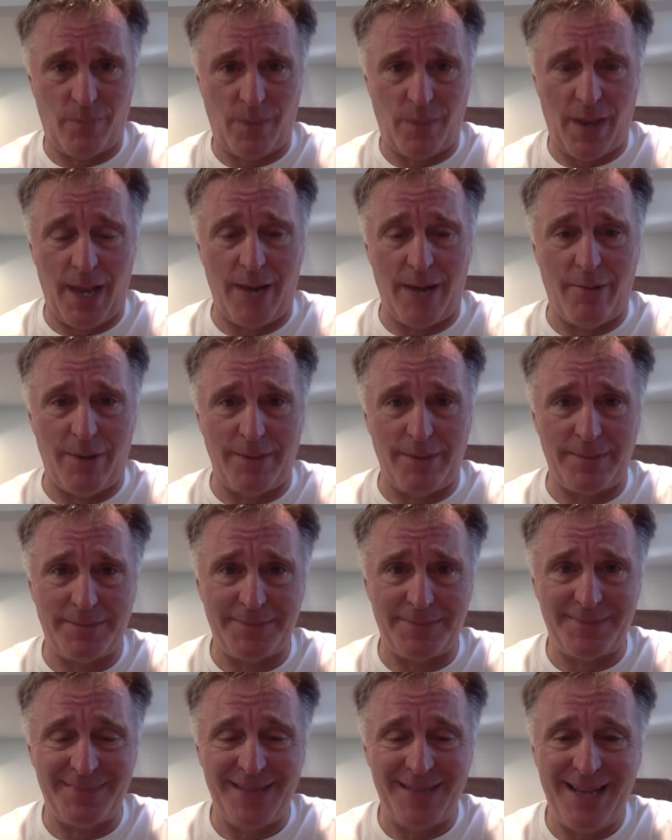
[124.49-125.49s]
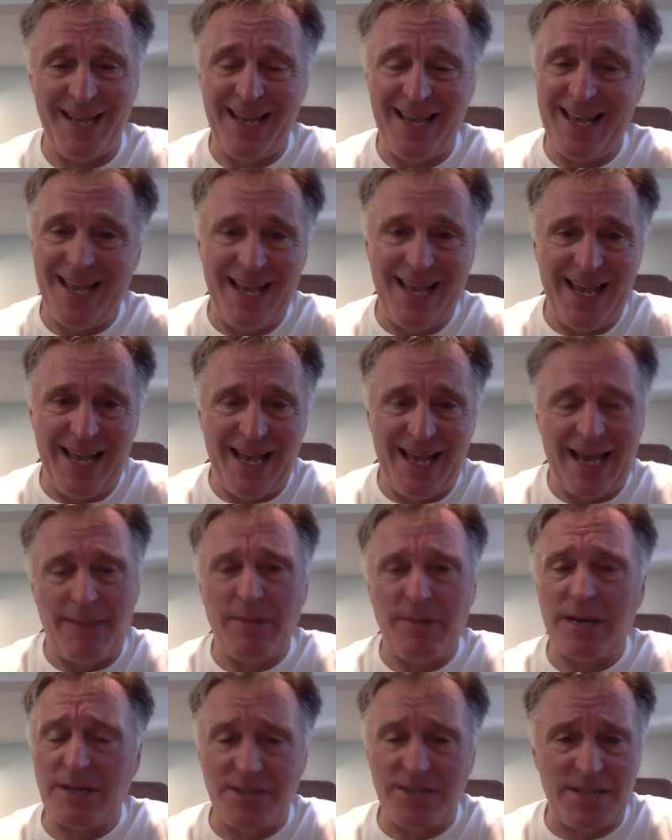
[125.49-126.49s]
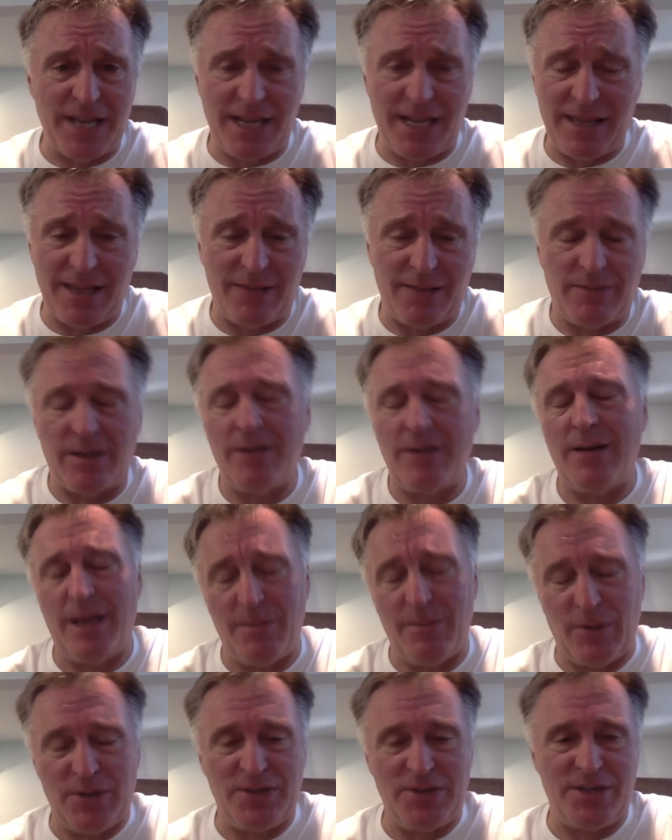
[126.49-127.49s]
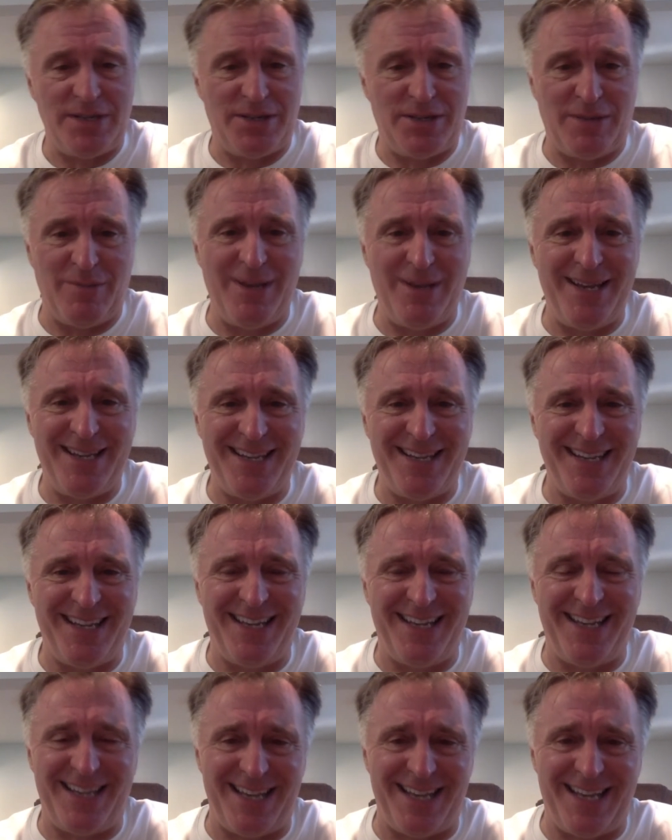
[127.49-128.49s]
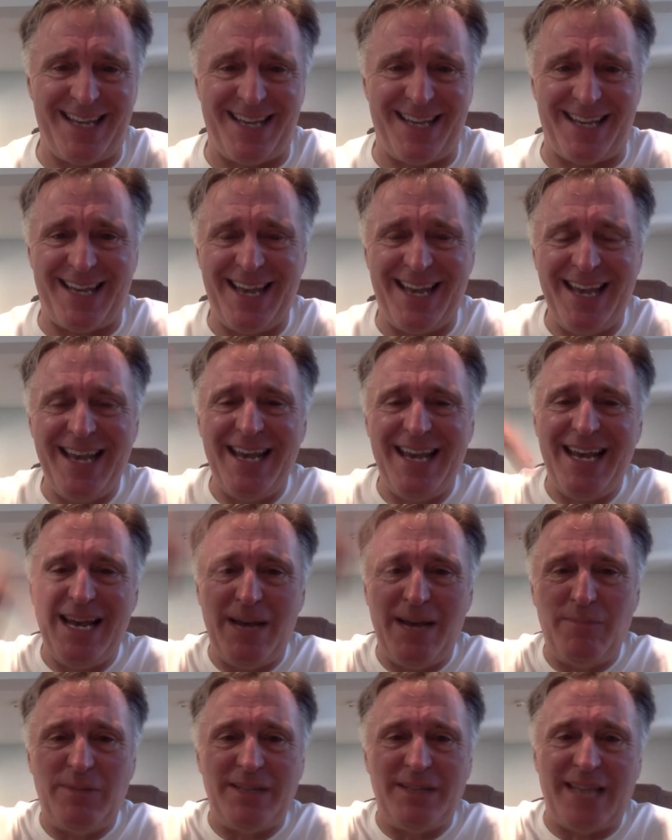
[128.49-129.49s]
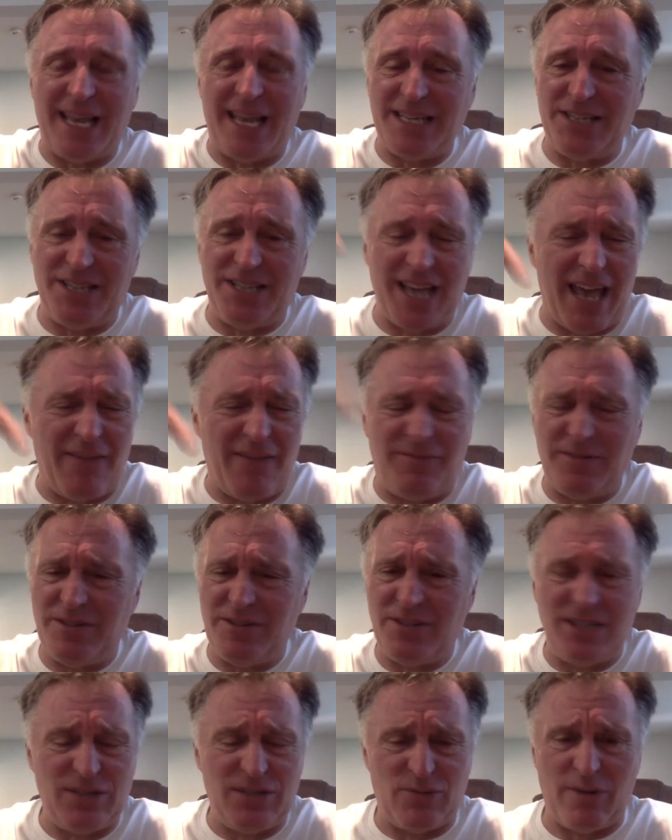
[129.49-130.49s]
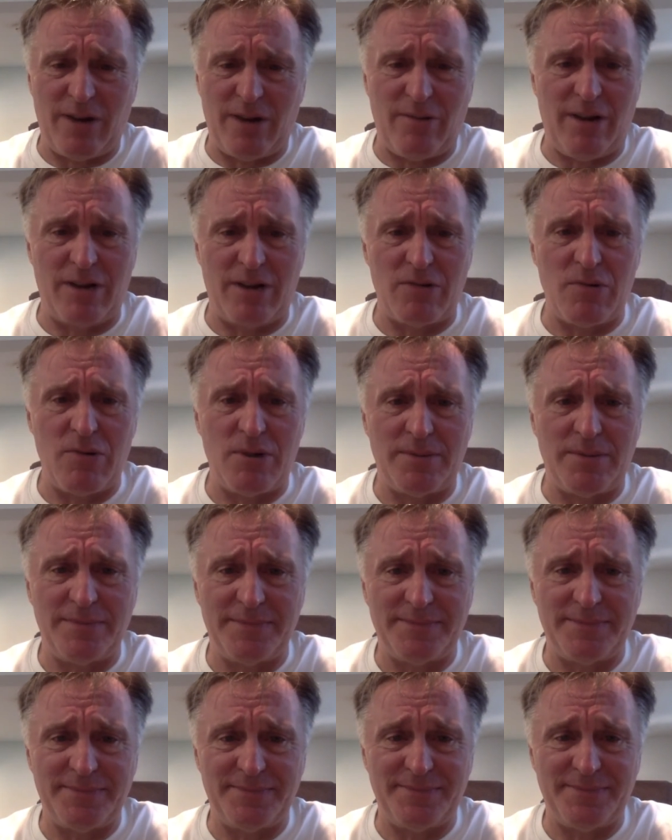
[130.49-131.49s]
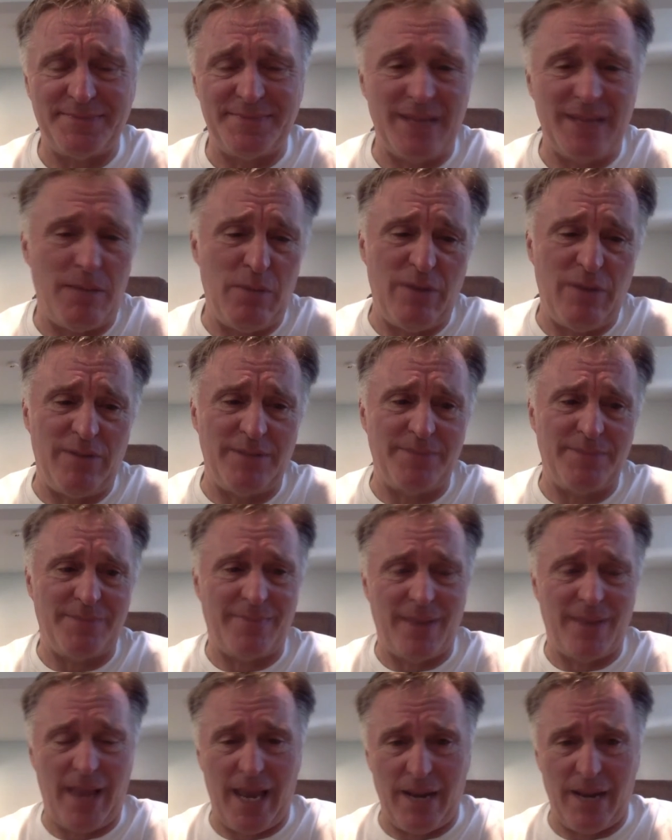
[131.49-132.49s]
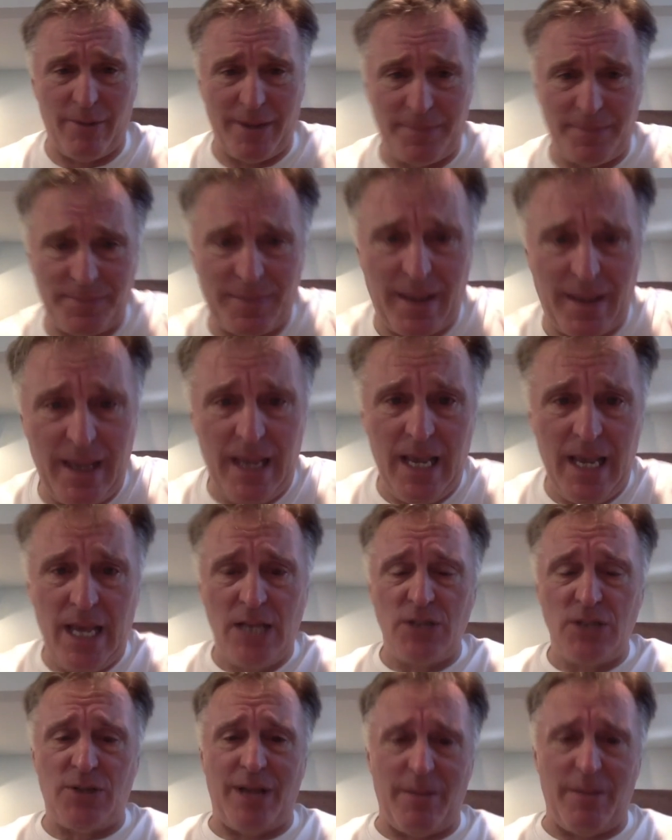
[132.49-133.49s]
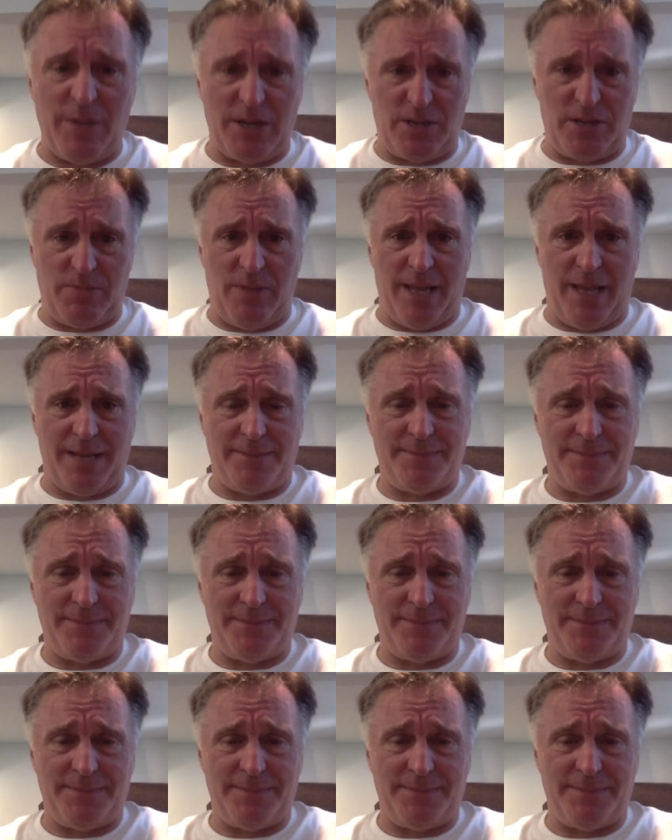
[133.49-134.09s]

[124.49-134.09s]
Anyway, I'm not going to say anything. But I'm going to say something. But that F and G is right around the corner. I love it. Anyway, so let me explain.